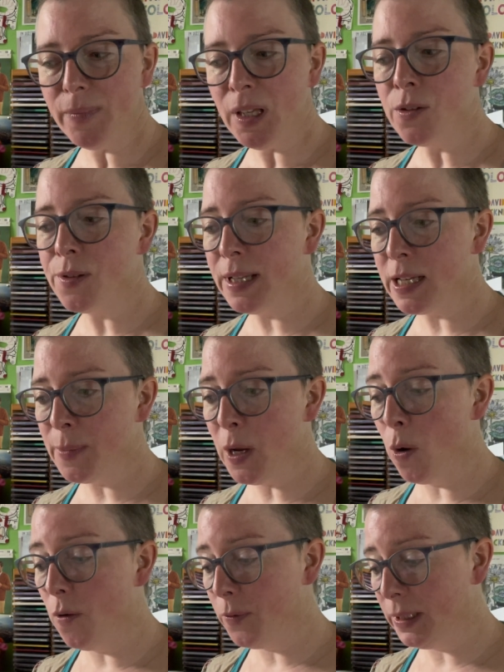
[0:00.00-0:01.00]
So that is me.
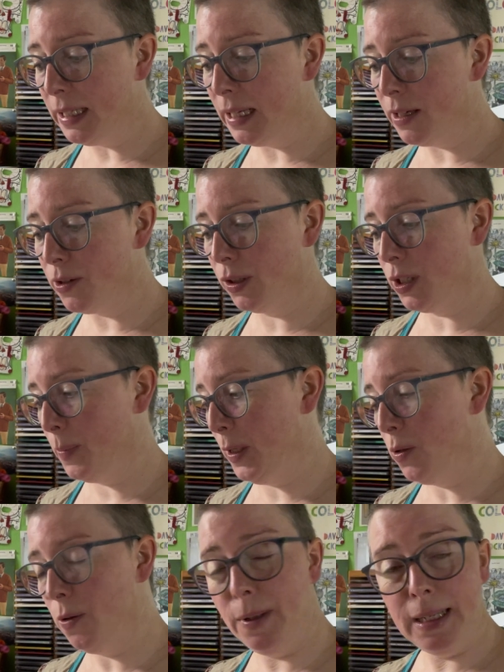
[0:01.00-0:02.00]
Hopefully it shall just be
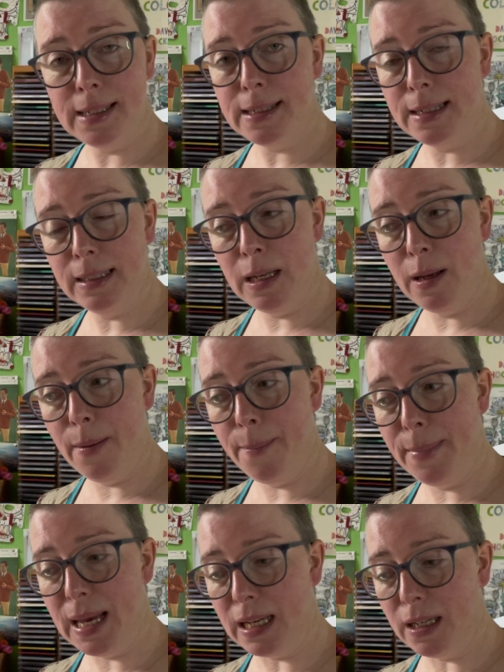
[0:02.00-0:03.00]
2 weeks till I am
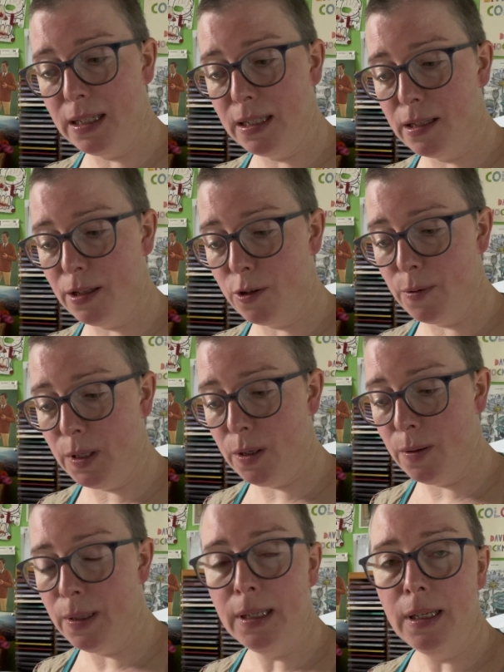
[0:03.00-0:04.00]
back in touch with you,